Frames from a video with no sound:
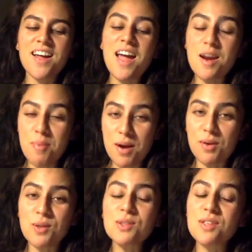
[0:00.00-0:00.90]
Eight of
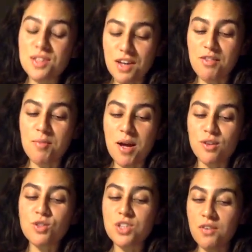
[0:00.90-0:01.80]
Pentacles and the Seven of
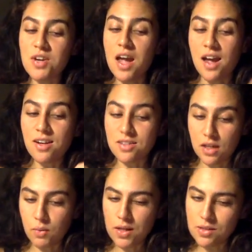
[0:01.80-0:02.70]
Pentacles, 7, 8, a
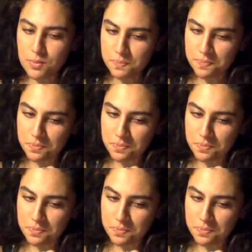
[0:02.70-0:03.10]
sequence,